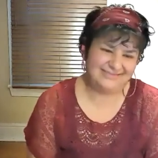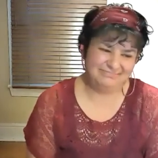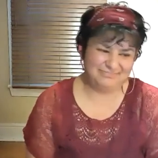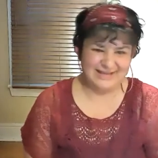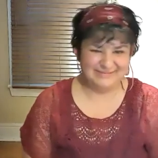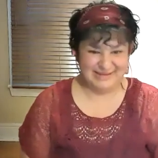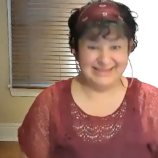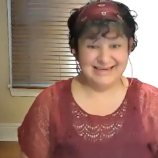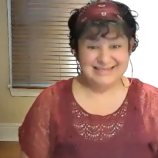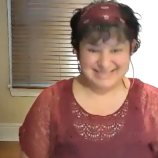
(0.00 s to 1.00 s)
my
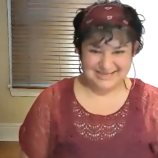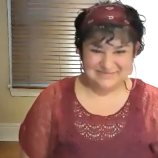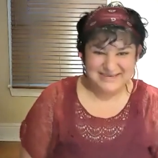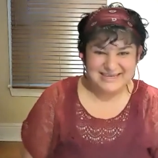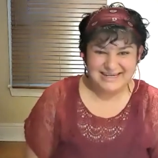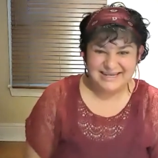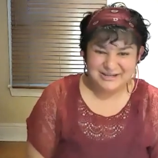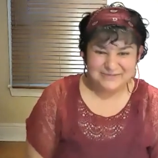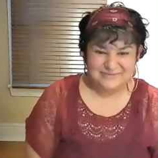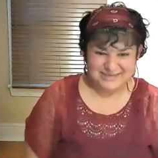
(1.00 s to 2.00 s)
list at the beginning
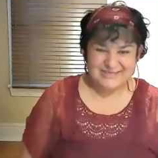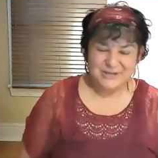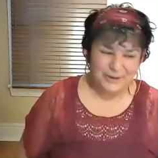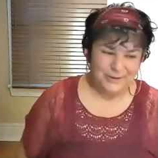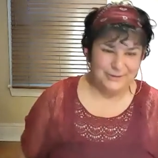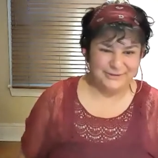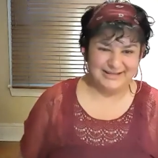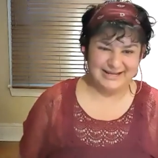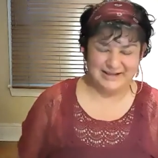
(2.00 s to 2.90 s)
of this whole